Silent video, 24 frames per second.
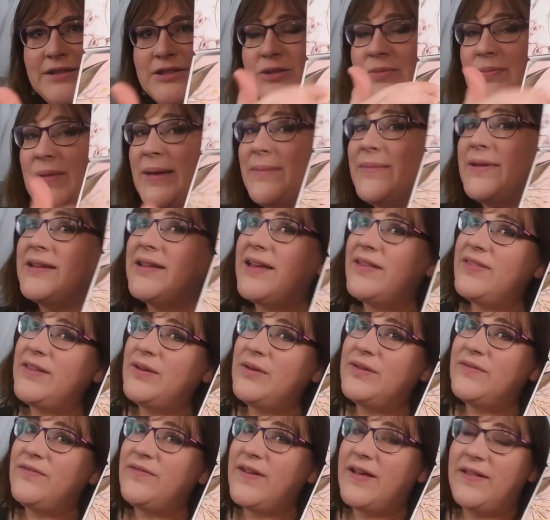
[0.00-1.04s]
So maybe
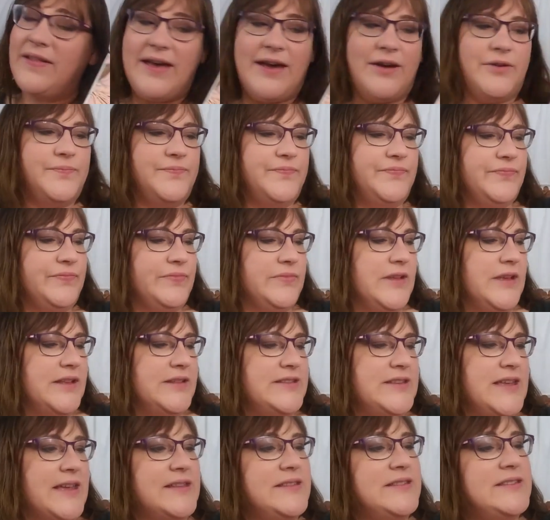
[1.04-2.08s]
nothing fell out.
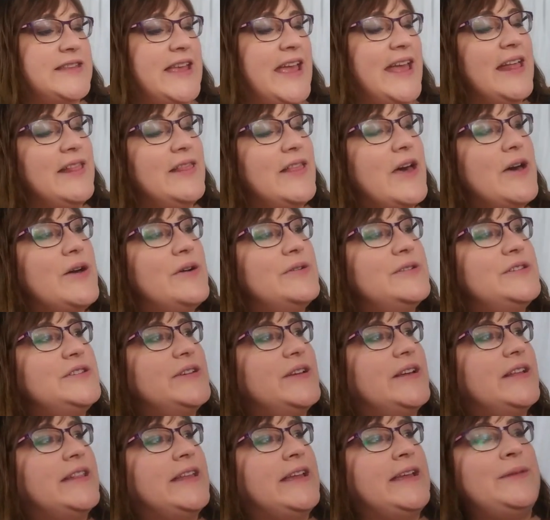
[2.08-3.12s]
It says, say hello
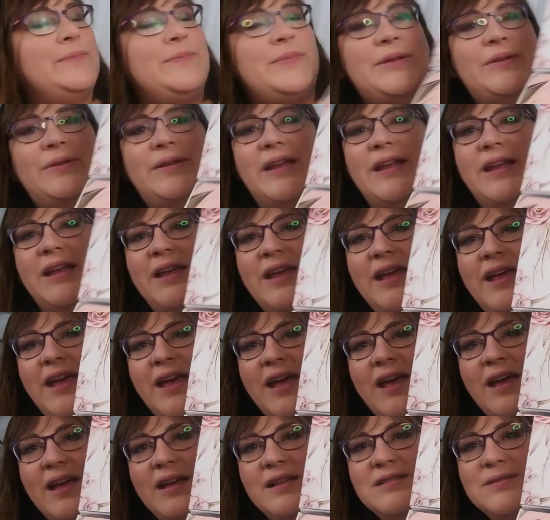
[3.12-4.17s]
to clean beauty.
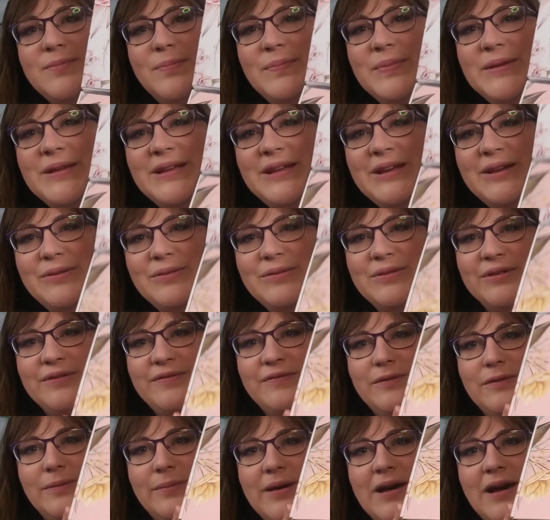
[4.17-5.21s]
It's a
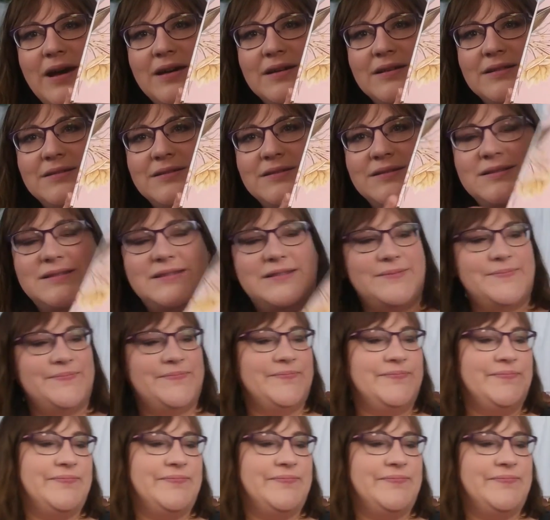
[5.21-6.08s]
beautiful box.